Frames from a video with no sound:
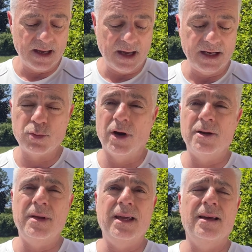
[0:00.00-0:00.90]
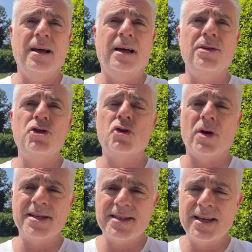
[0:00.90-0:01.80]
He's one to be
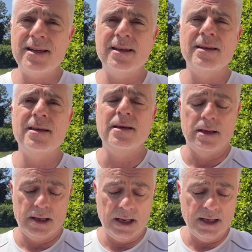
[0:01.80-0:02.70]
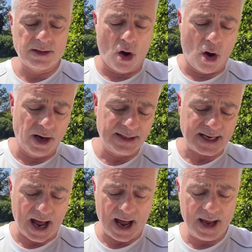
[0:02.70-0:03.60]
trusted. He's on
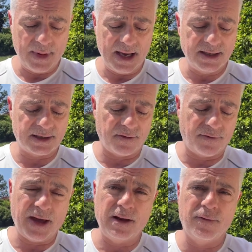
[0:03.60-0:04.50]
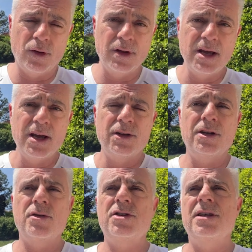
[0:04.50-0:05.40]
time. He's faithful. Do you
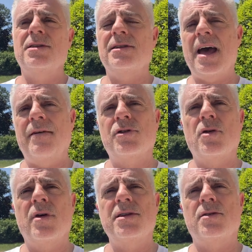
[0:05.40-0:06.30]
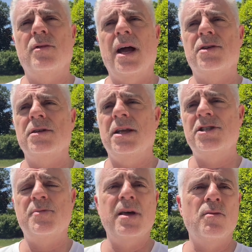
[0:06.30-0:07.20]
know Jesus, after the resurrection, he
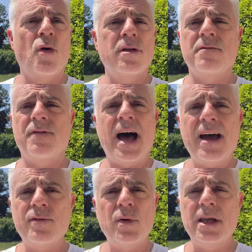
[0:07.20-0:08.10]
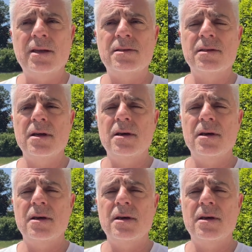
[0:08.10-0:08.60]
spent more than 5 weeks,